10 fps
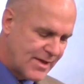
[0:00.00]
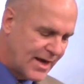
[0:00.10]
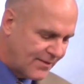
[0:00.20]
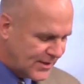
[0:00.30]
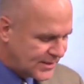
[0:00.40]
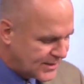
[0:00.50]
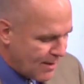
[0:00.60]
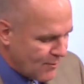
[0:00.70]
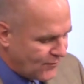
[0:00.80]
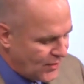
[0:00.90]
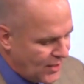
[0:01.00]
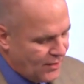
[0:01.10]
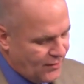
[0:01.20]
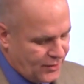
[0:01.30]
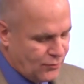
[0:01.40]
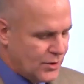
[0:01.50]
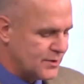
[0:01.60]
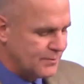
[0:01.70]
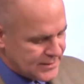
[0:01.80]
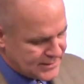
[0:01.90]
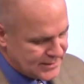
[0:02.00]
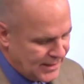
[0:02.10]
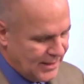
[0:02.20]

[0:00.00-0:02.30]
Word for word: And at this time of year, at Christmas,